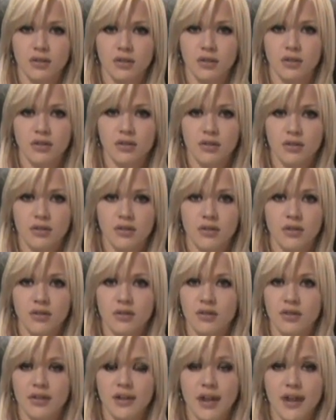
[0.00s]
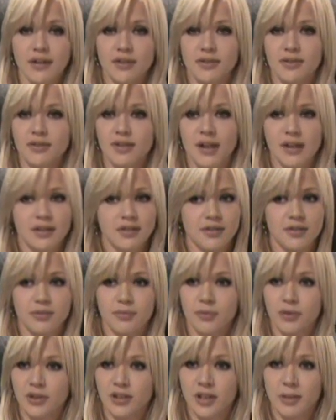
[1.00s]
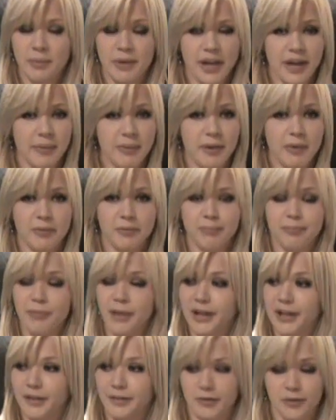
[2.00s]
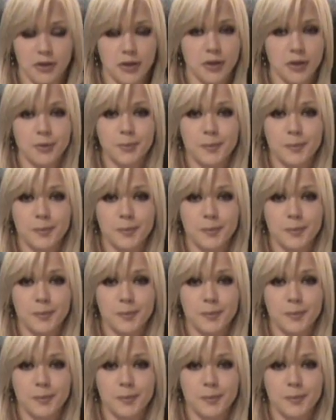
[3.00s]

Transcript: Well, I imagine that's, that. That's is, what they pay me money for.